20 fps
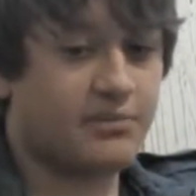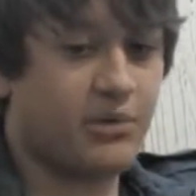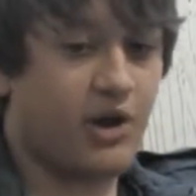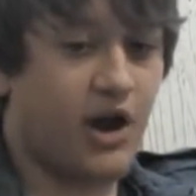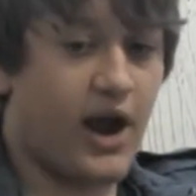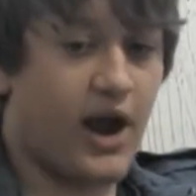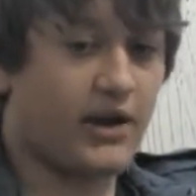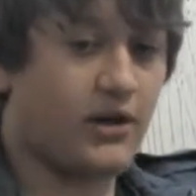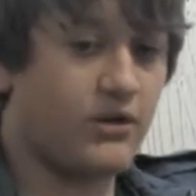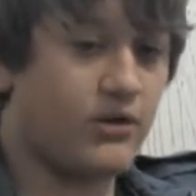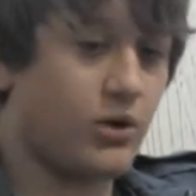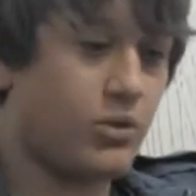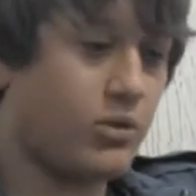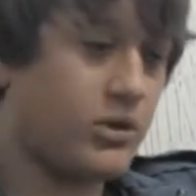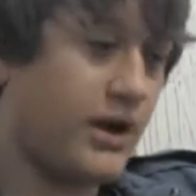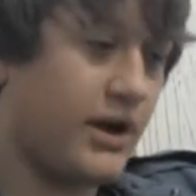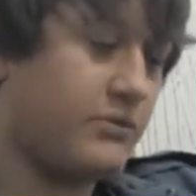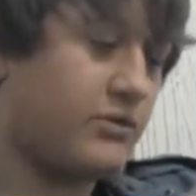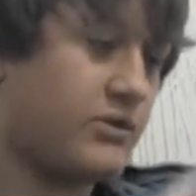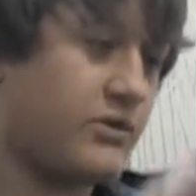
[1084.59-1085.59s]
But I don't know
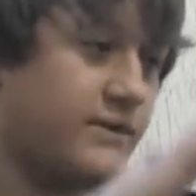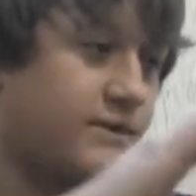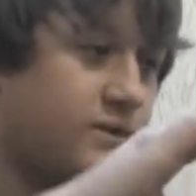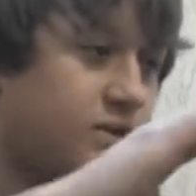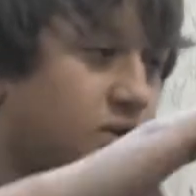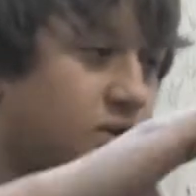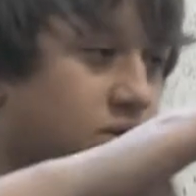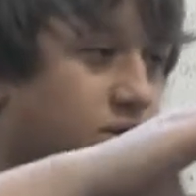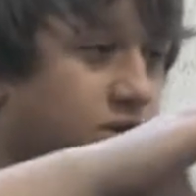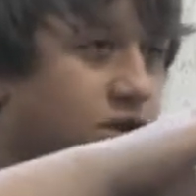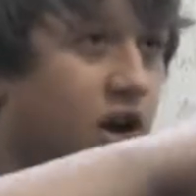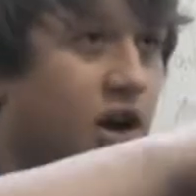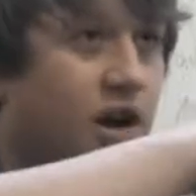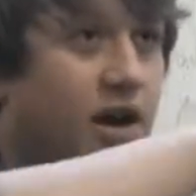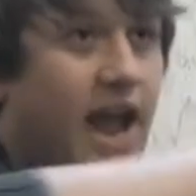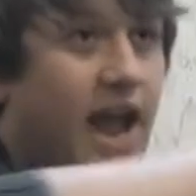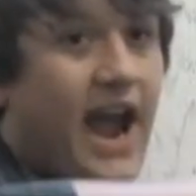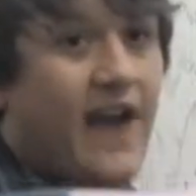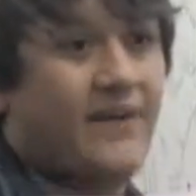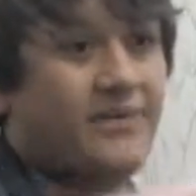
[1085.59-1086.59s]
what I would have
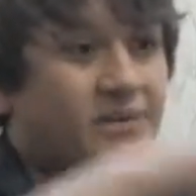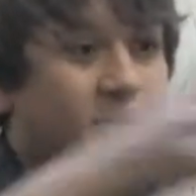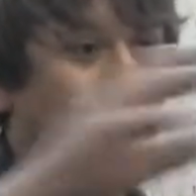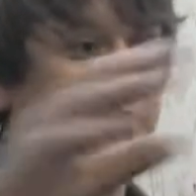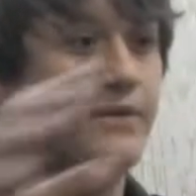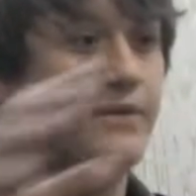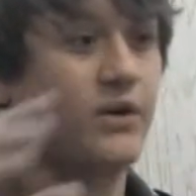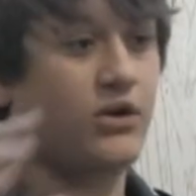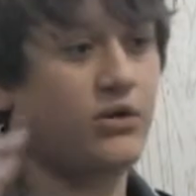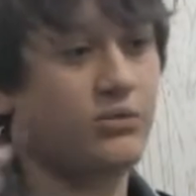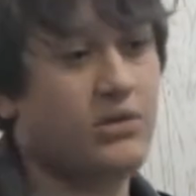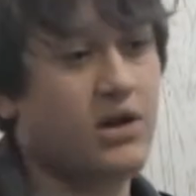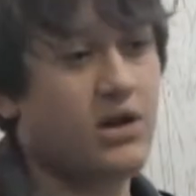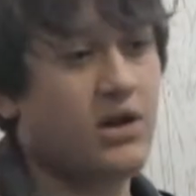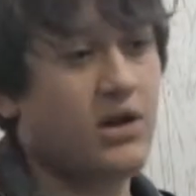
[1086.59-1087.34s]
done after film.